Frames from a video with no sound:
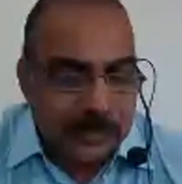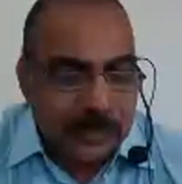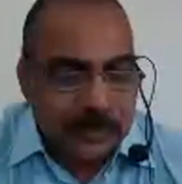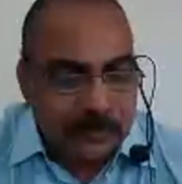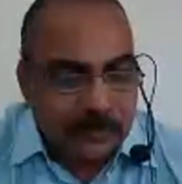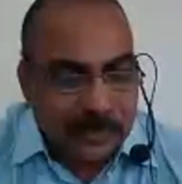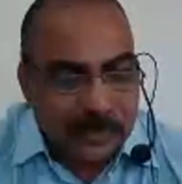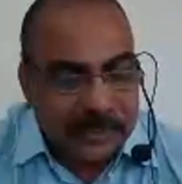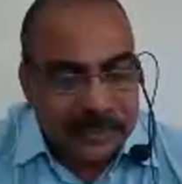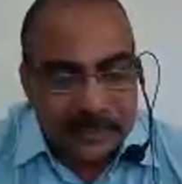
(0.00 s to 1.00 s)

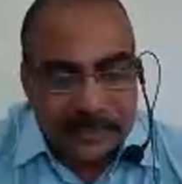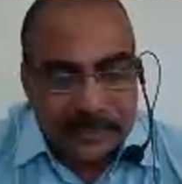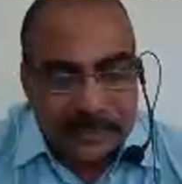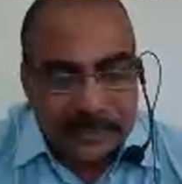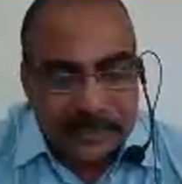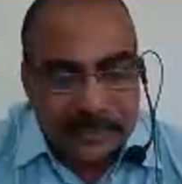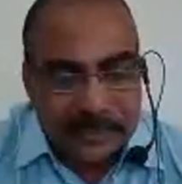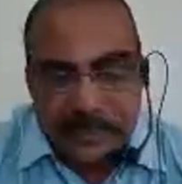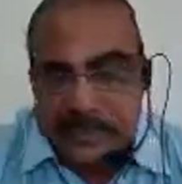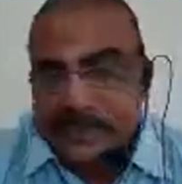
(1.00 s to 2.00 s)
whereas synthetic
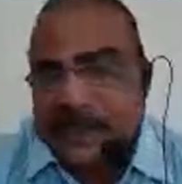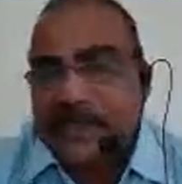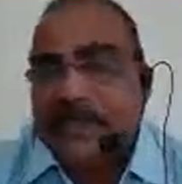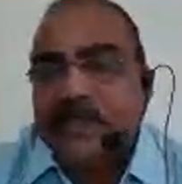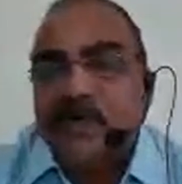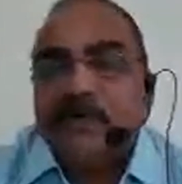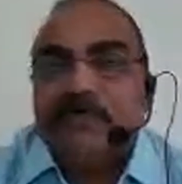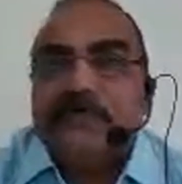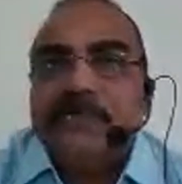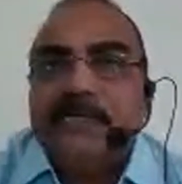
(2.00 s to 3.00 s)
rope does not
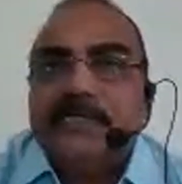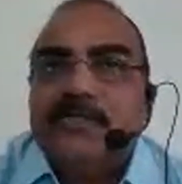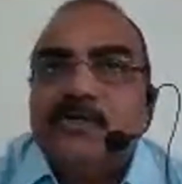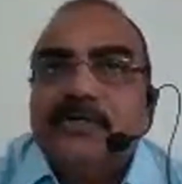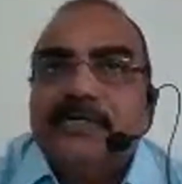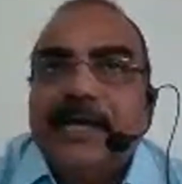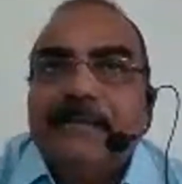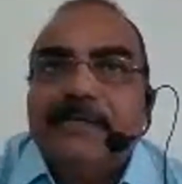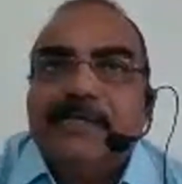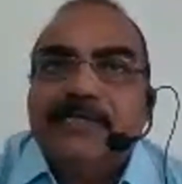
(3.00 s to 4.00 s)
damage in wet
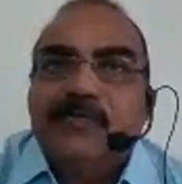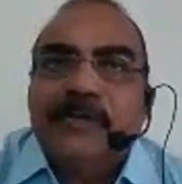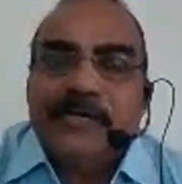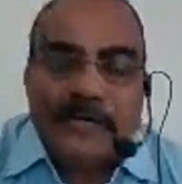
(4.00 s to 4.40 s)
condition.